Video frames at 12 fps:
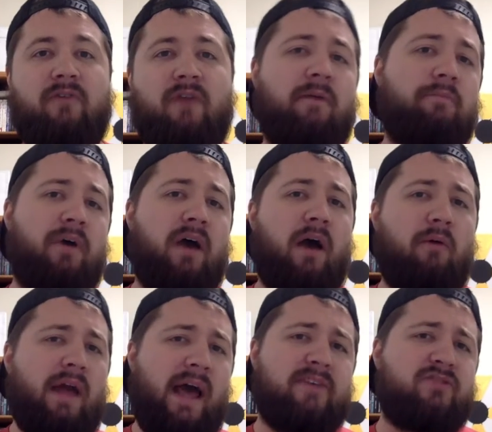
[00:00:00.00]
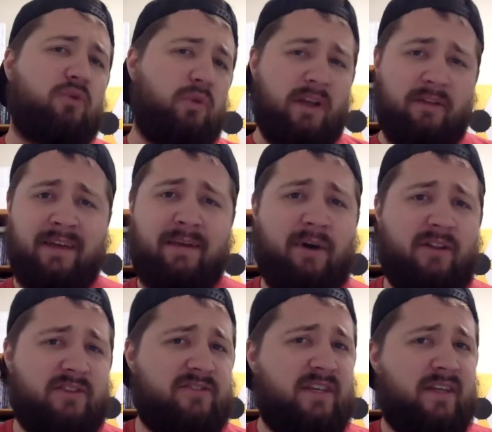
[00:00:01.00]
Right? But I want to ask you, what do you think
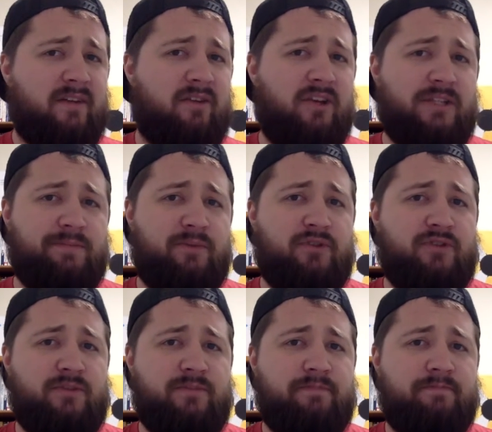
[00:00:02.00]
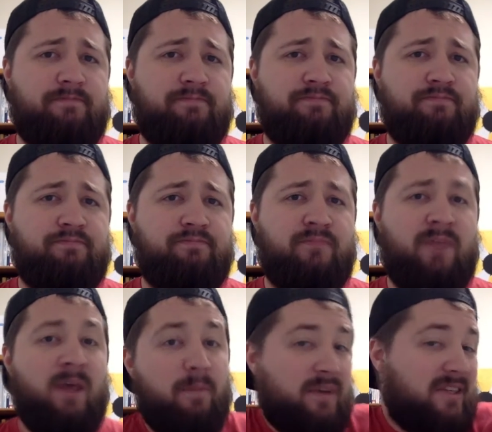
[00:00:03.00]
about this Santa Claus person?
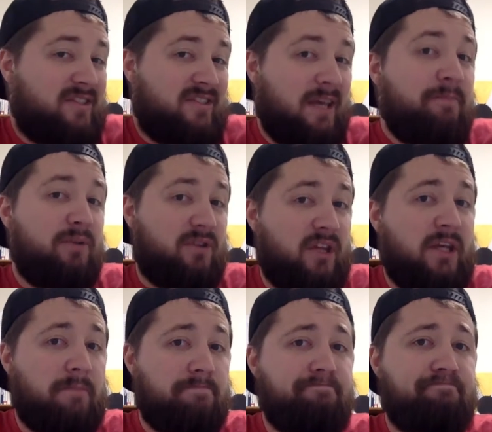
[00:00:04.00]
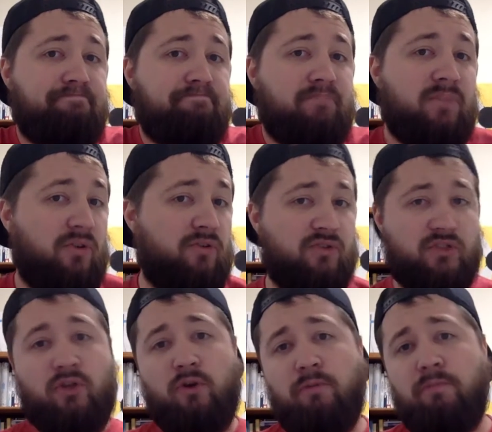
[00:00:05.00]
Because typically, there's
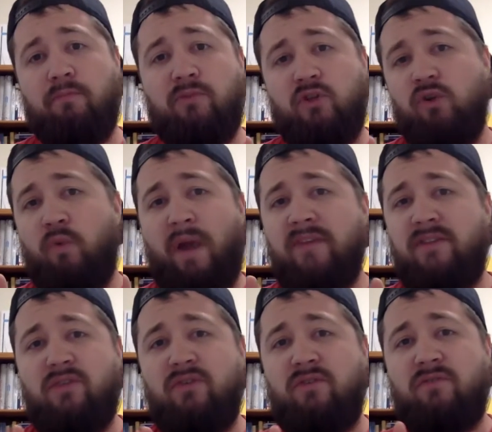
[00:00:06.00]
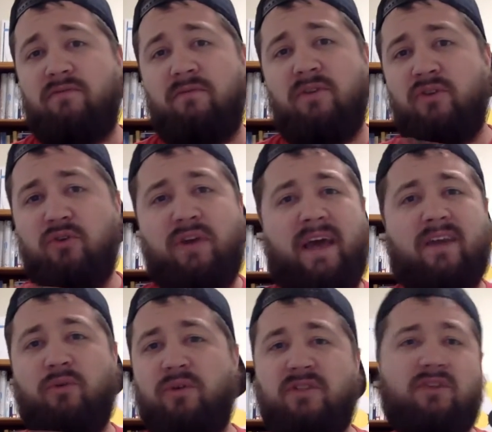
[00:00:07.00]
two two ways that you can two
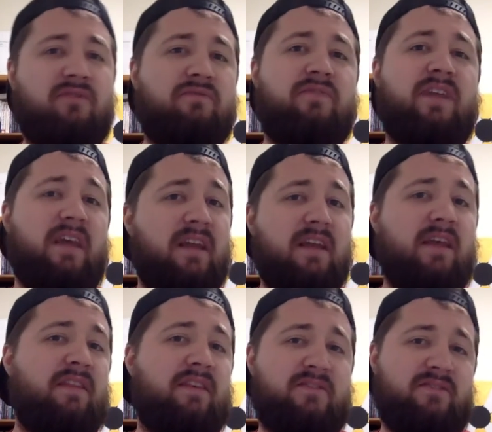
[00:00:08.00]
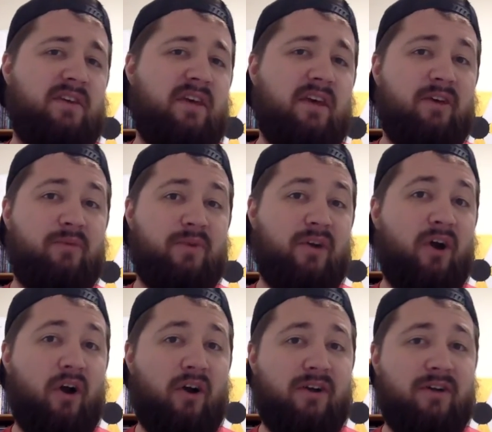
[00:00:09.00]
categories that you can fit in in this
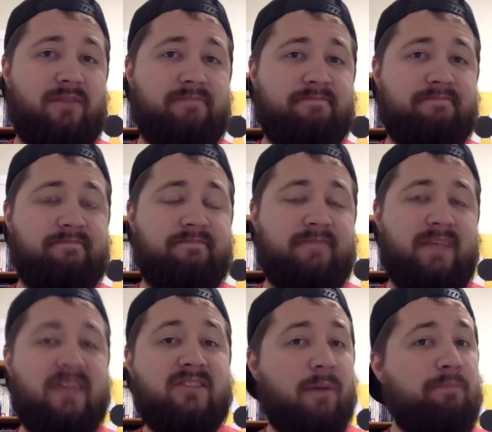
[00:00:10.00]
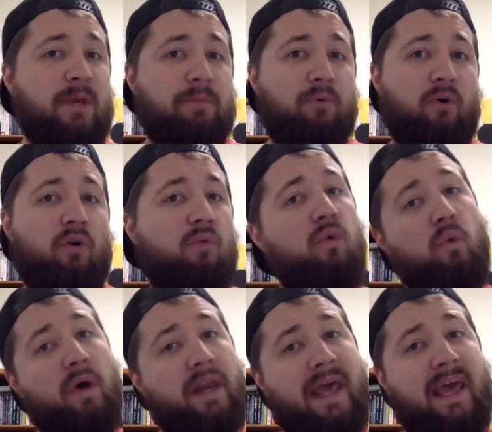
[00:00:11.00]
regard. Some people, on the
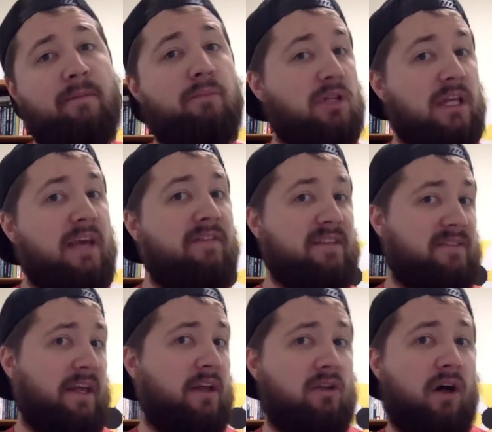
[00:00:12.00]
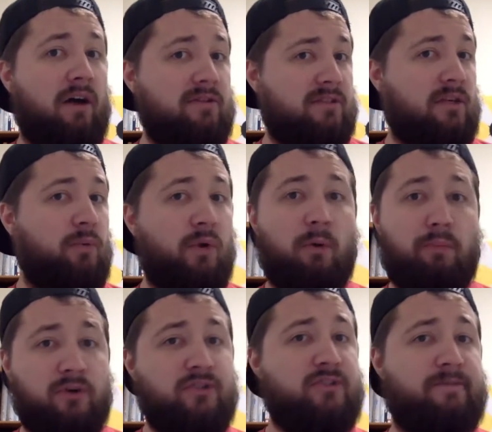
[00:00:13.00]
one hand, believe that Santa Claus is a real
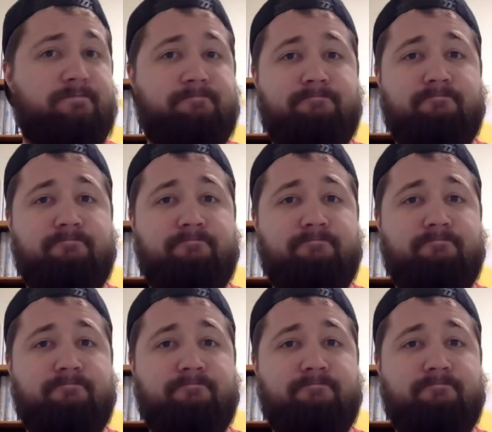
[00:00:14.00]
person,